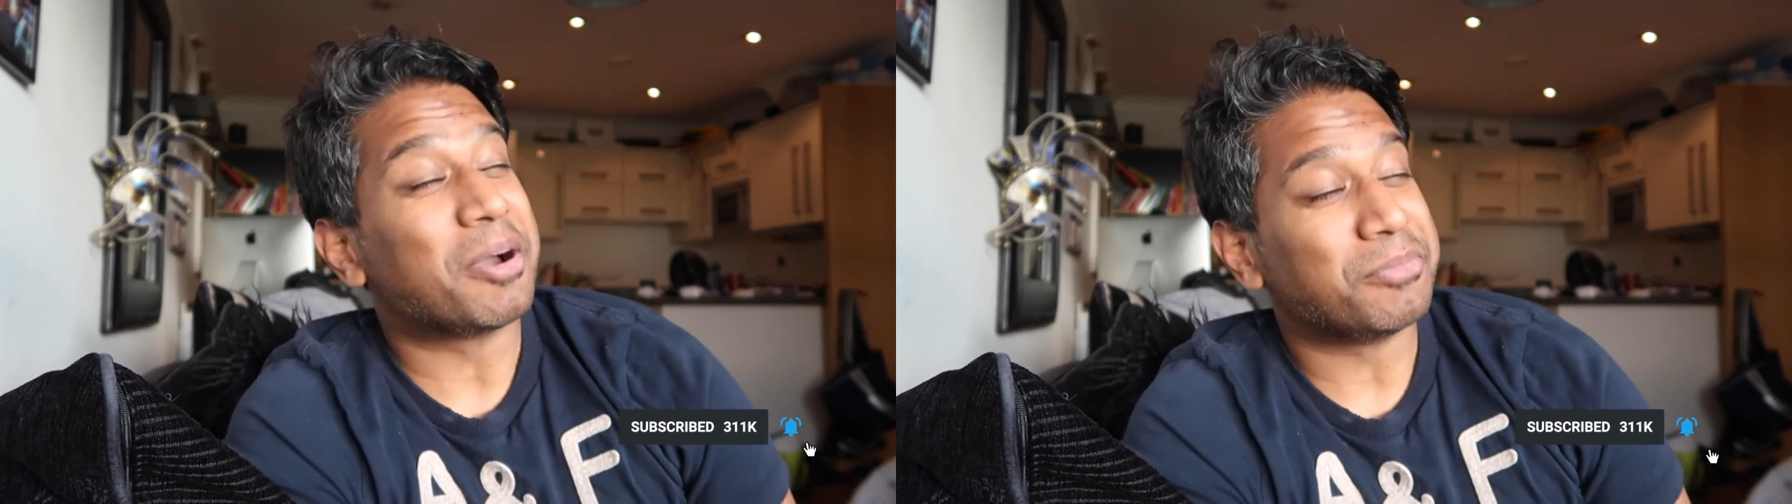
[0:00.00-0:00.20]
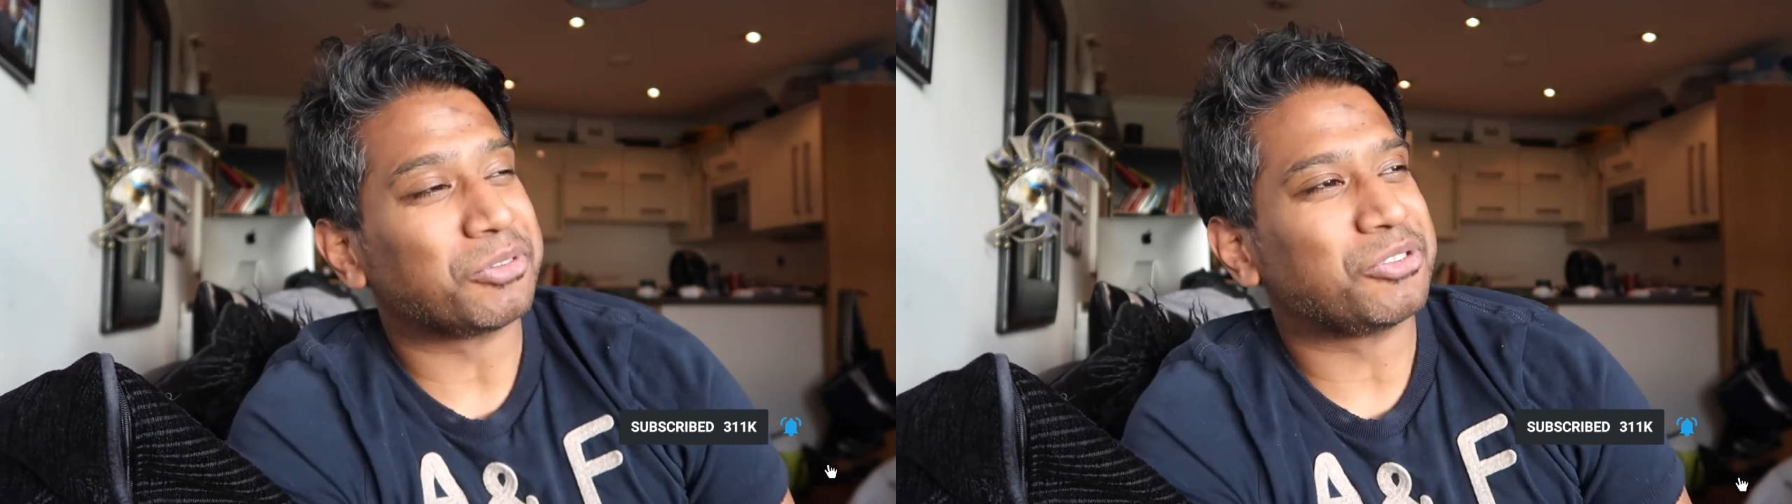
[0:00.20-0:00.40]

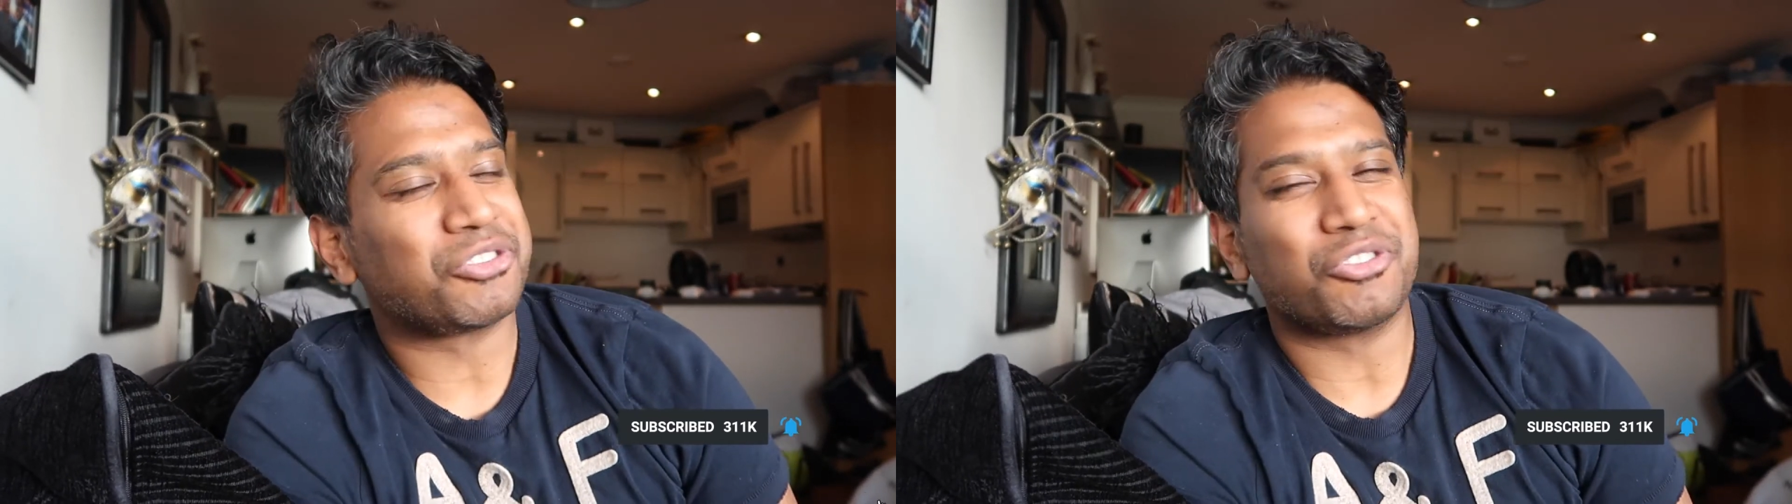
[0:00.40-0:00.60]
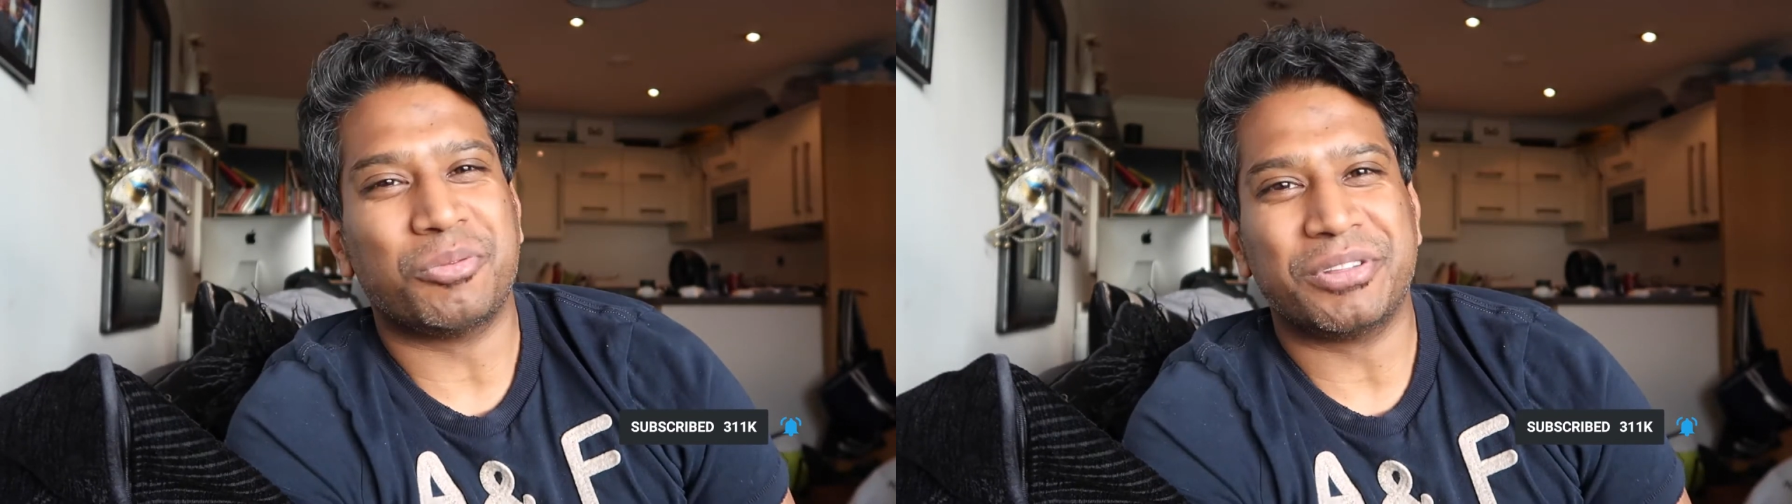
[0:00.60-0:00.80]
I'm not too
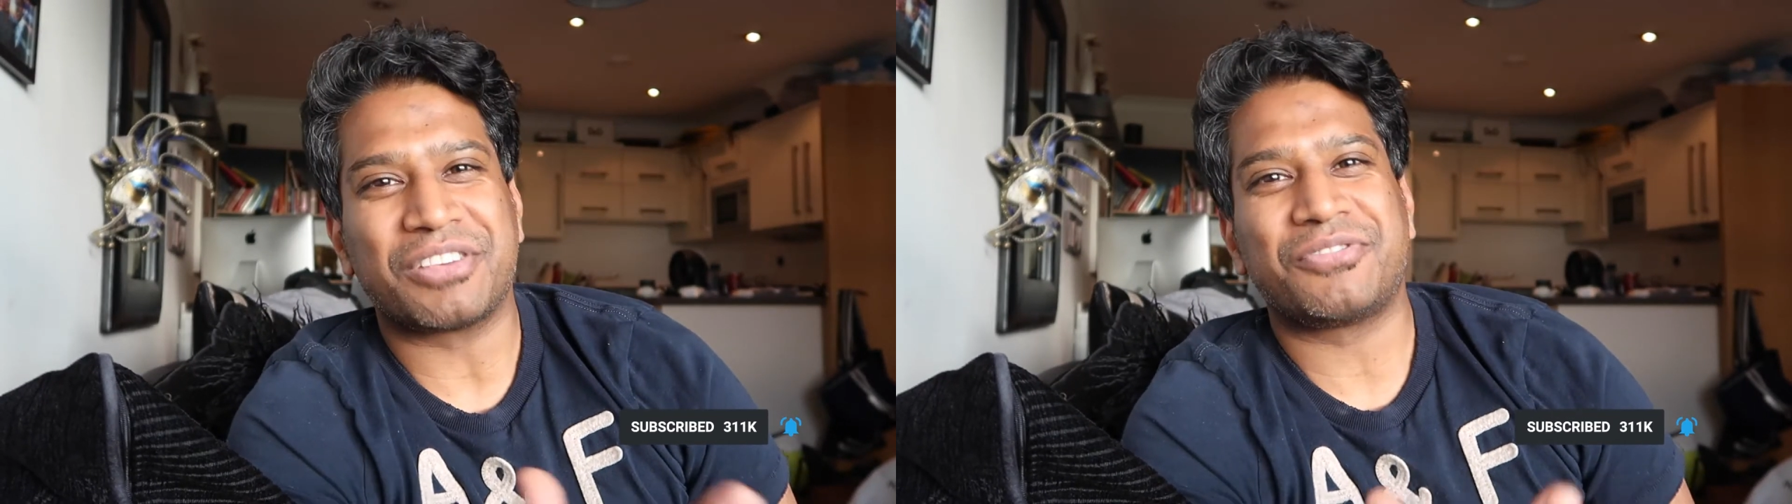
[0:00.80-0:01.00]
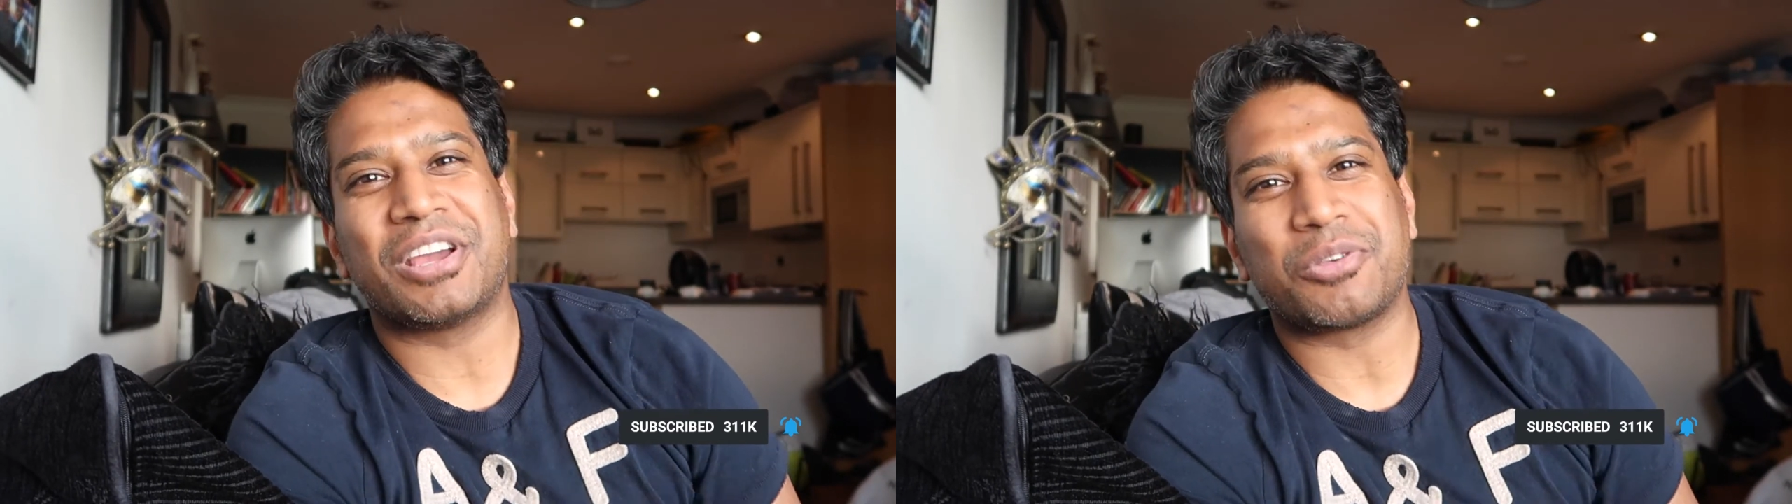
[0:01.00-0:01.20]
sure, but
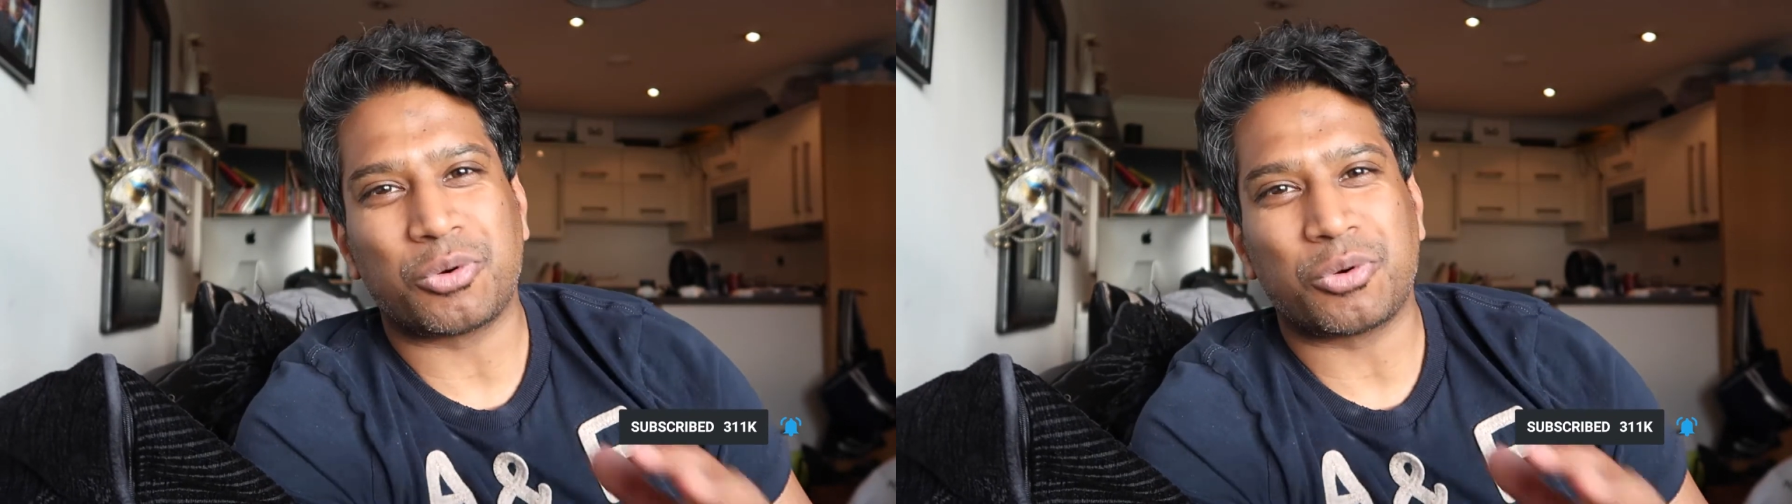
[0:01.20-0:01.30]
this video is